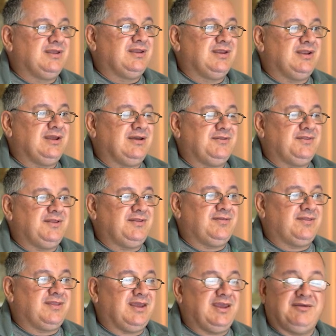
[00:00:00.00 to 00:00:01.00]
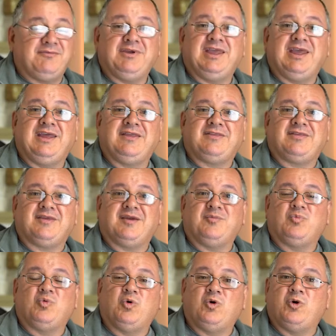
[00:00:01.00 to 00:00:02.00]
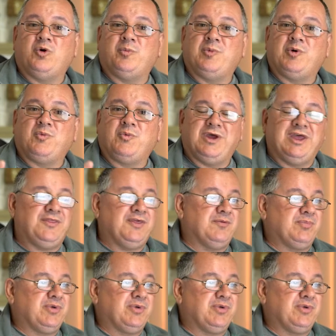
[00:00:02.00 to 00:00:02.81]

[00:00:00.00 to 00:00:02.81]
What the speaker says: now on this day we had some warmer weather,